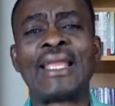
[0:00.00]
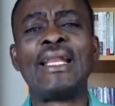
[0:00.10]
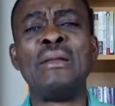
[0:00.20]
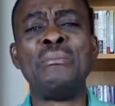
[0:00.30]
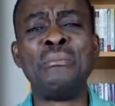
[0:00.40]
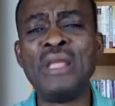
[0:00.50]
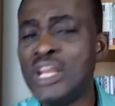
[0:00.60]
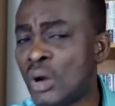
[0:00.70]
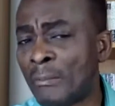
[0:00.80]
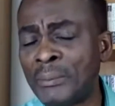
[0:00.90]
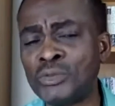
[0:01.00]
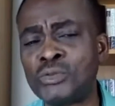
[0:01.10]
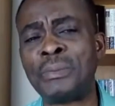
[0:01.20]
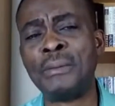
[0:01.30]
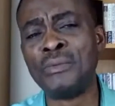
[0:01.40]
get 1 million people to
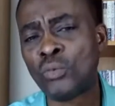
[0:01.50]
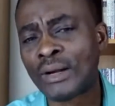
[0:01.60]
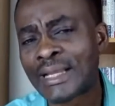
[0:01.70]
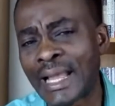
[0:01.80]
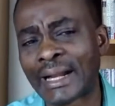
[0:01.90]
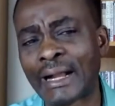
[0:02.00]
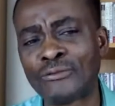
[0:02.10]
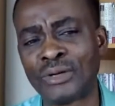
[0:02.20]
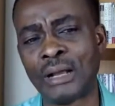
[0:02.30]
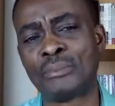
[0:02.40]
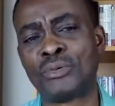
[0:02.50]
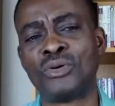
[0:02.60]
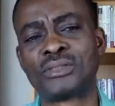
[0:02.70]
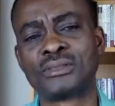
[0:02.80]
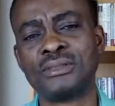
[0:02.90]
pay me ₦1 for that
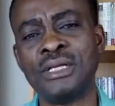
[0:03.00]
product.